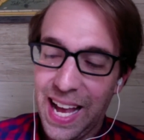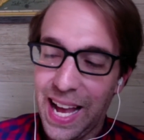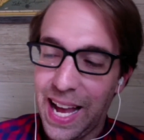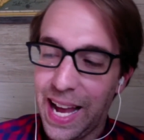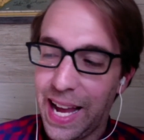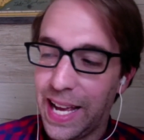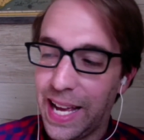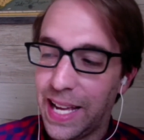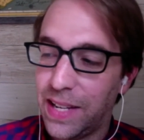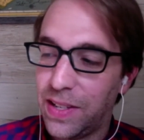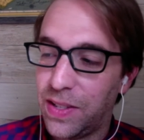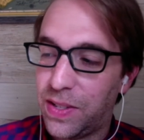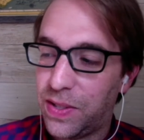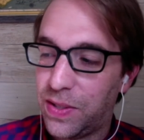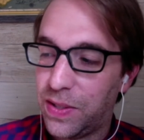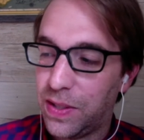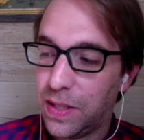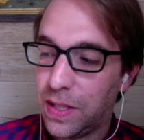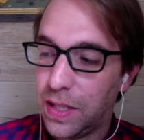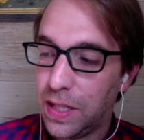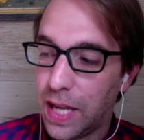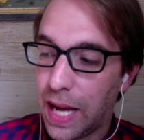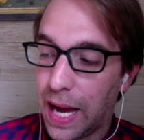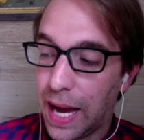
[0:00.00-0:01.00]
And
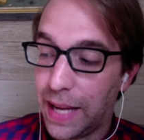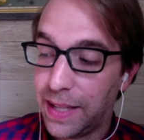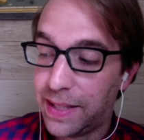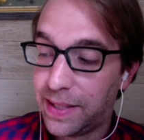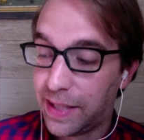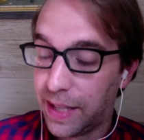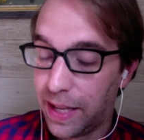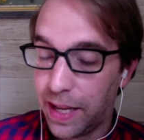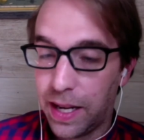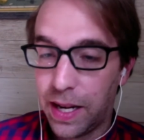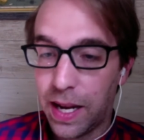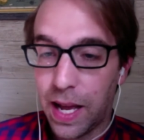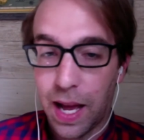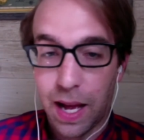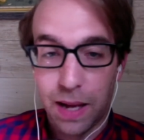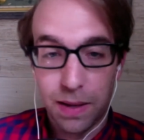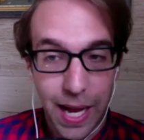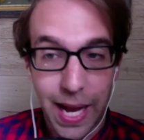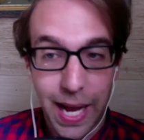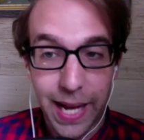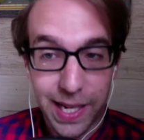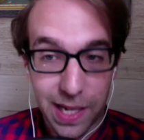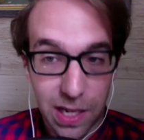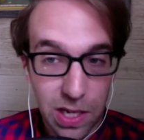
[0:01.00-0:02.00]
I said,
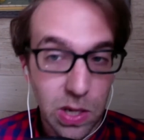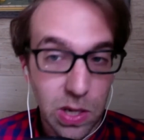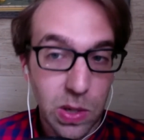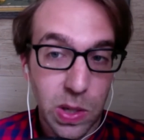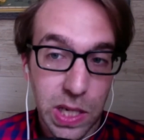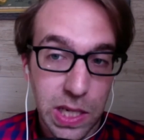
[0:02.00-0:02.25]
I can do